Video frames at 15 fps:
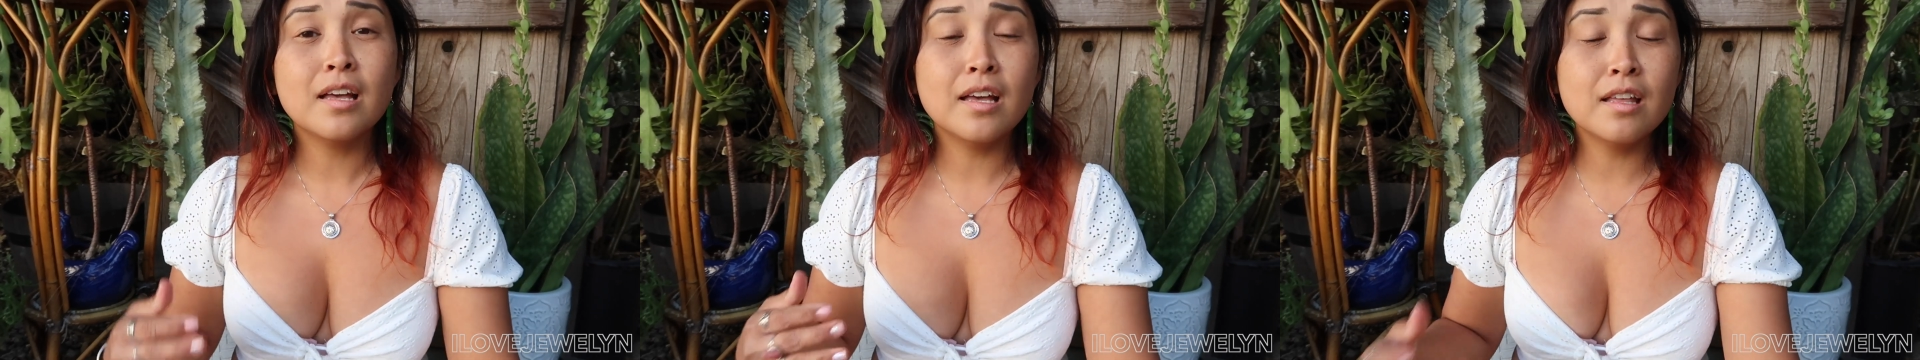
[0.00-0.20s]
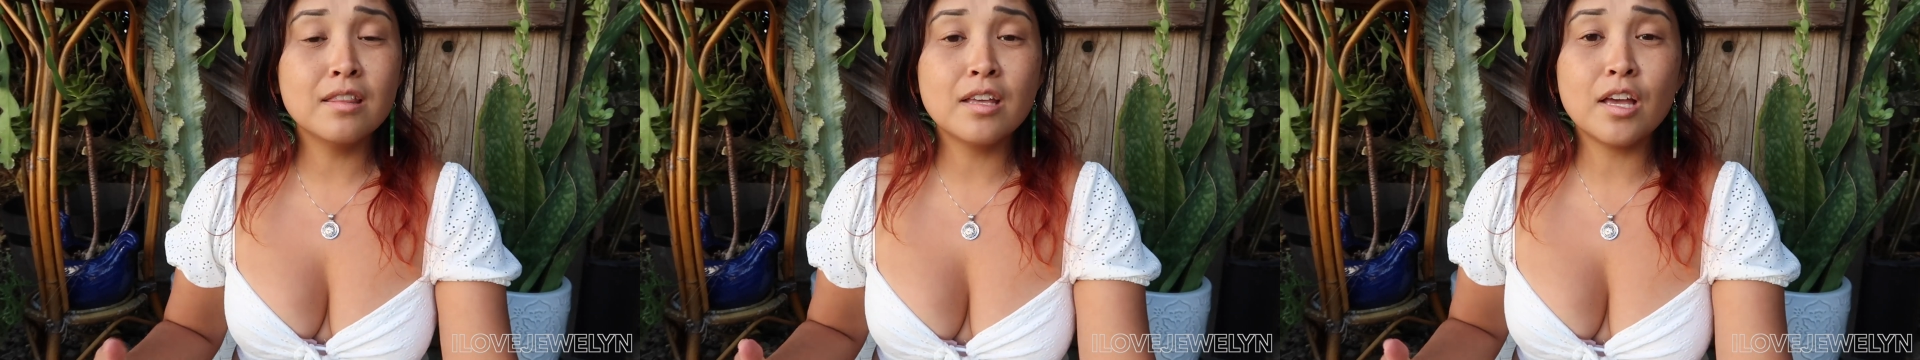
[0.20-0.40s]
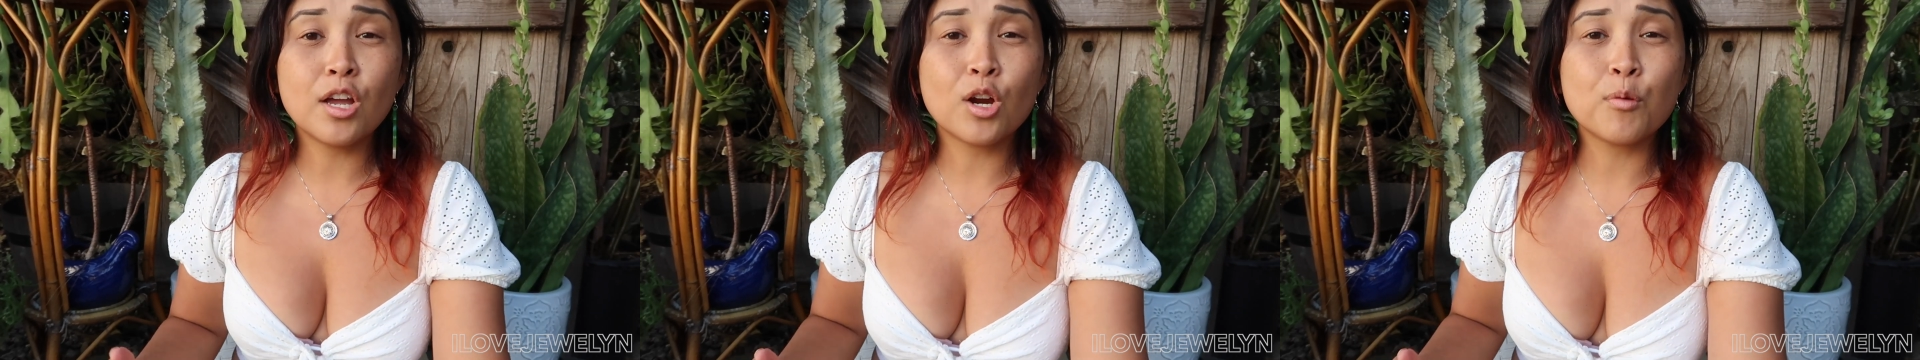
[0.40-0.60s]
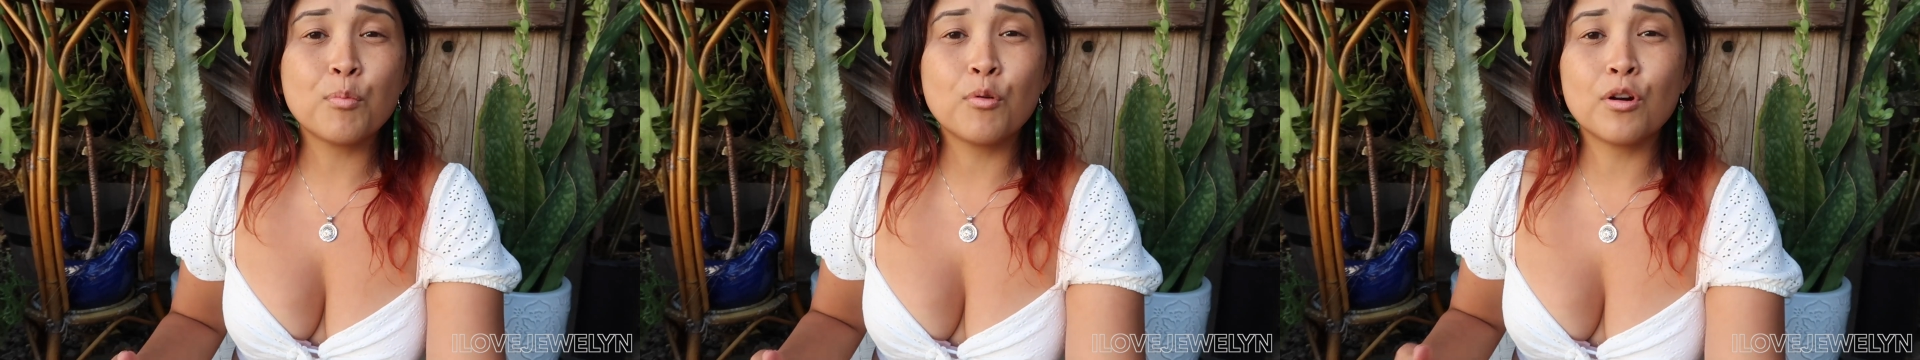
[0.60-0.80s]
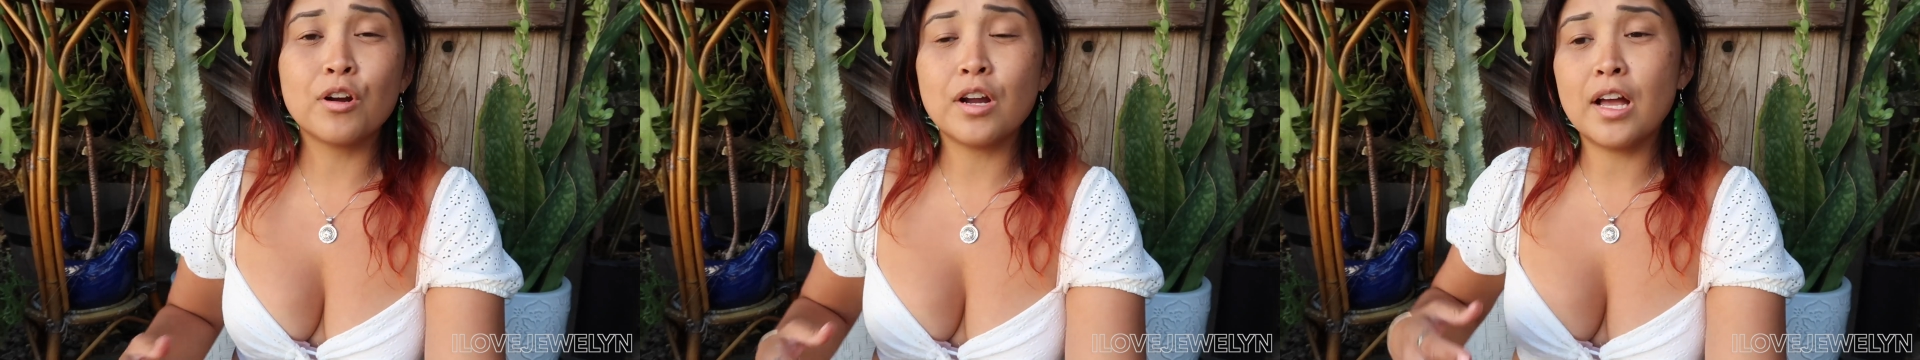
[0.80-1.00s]
in the
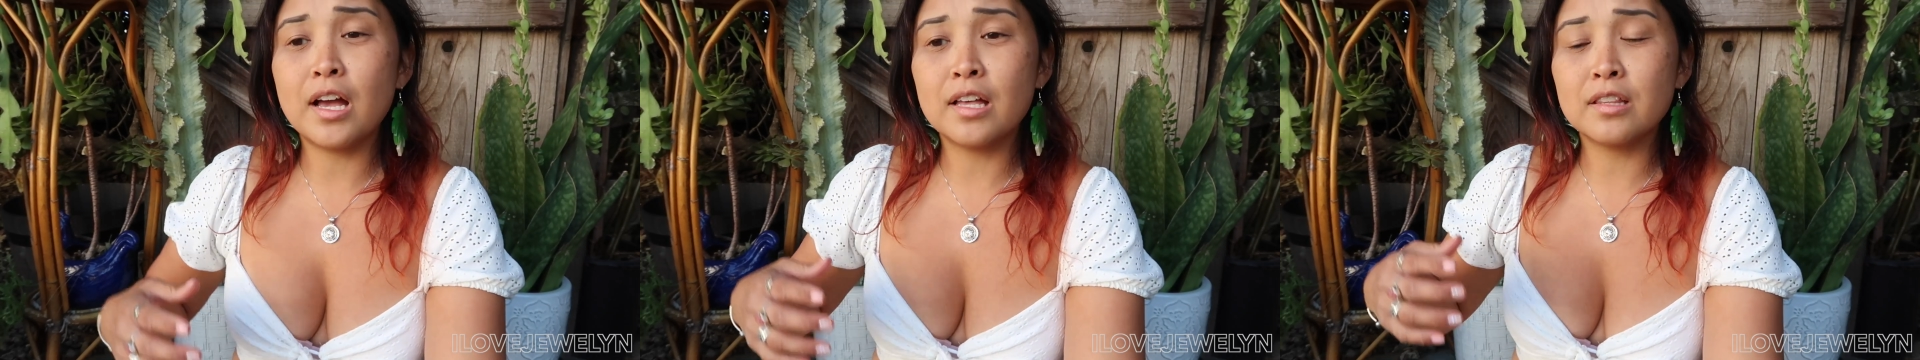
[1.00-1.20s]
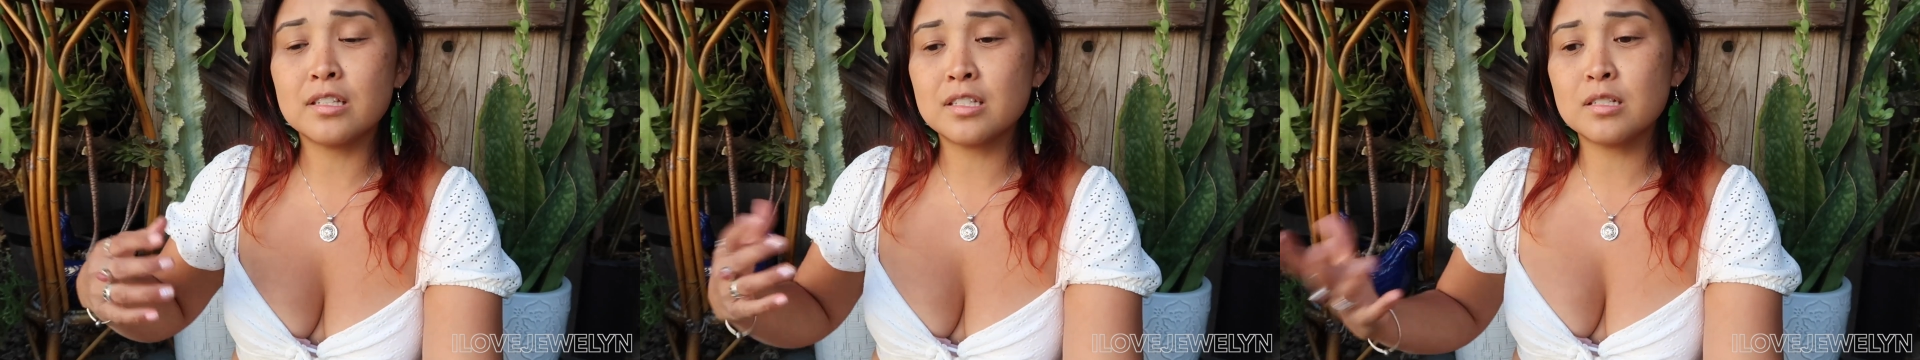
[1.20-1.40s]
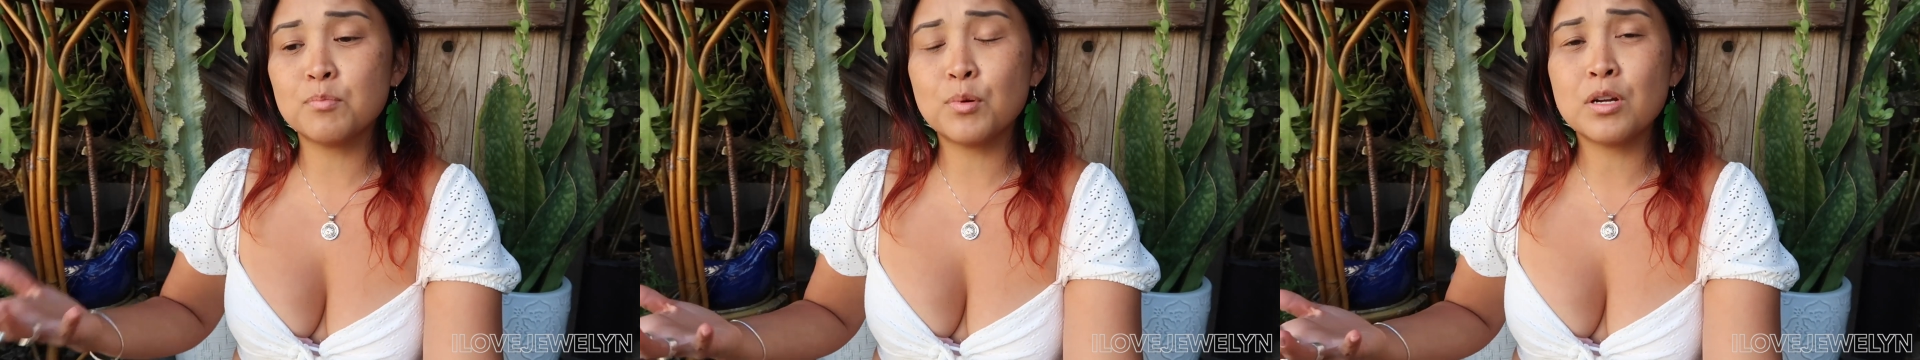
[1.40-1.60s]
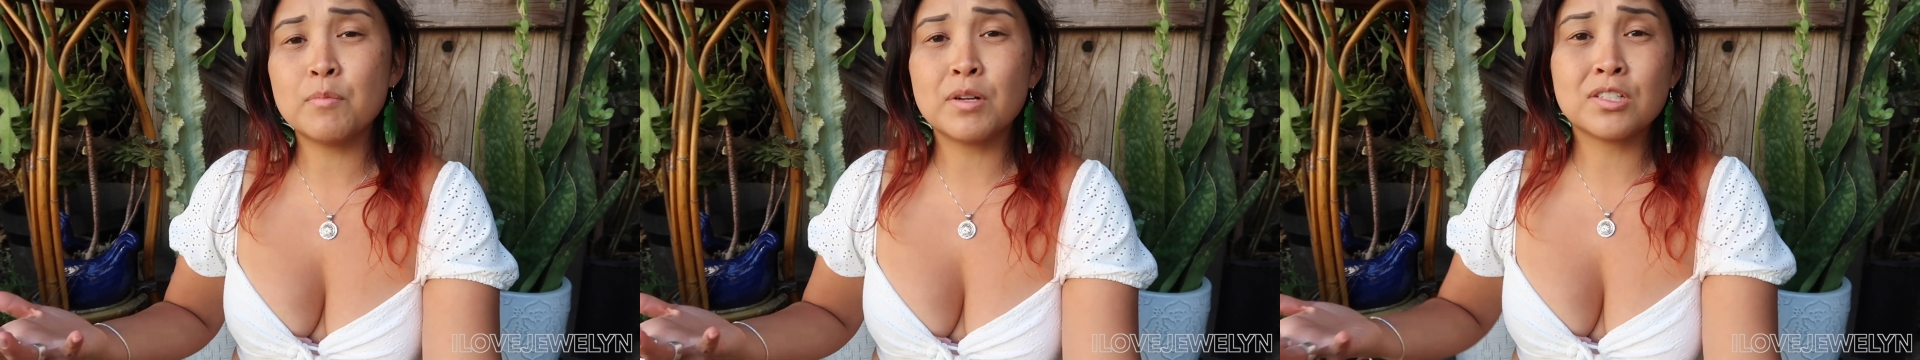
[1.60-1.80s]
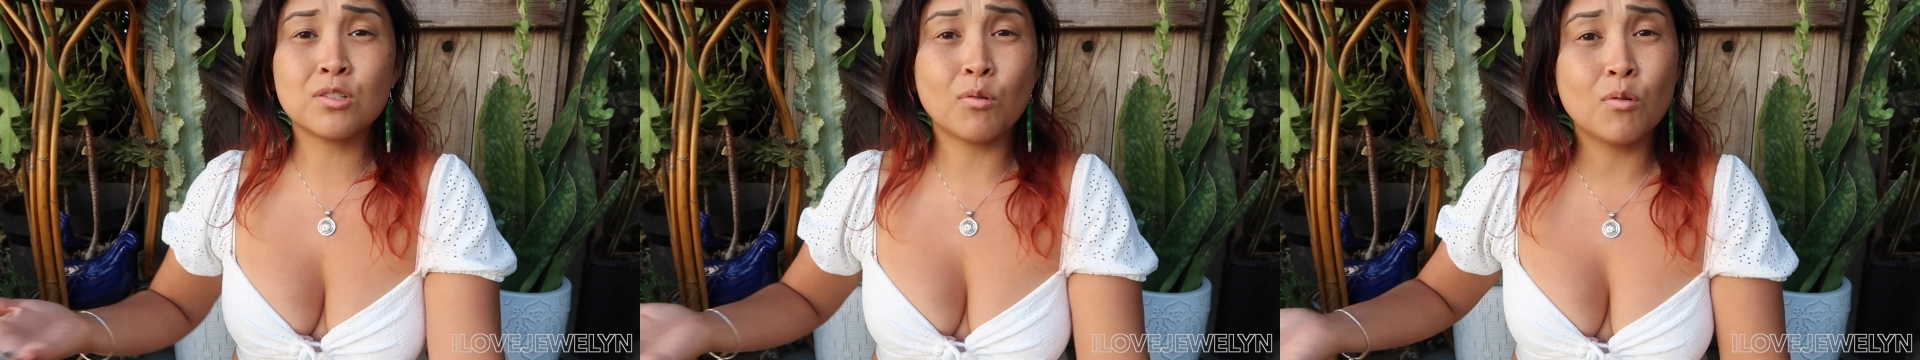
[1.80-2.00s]
airport, and this is pretty
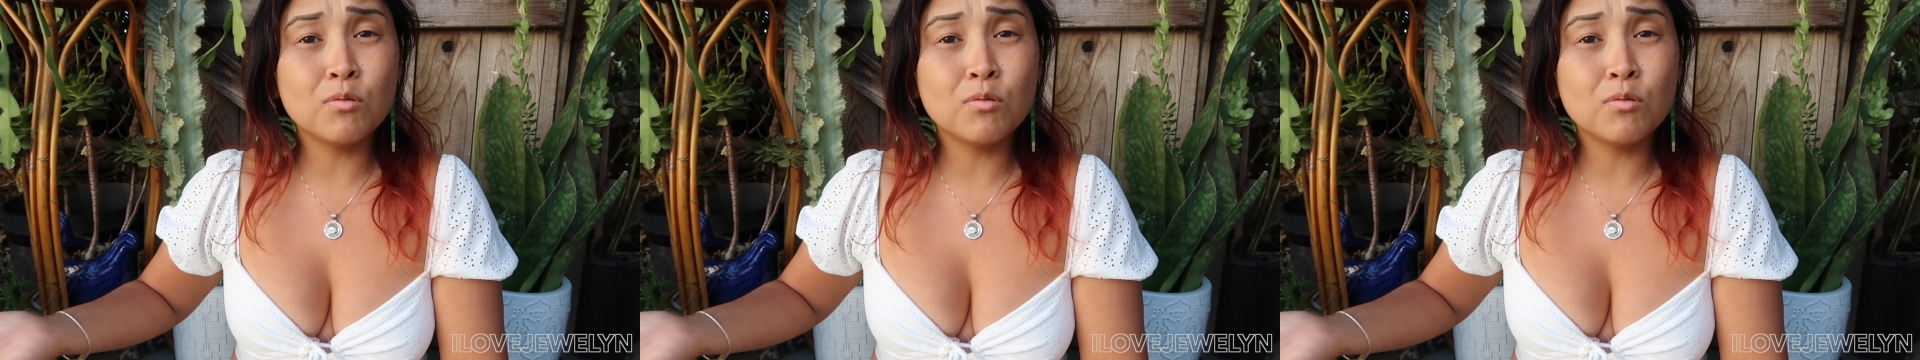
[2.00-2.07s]
much the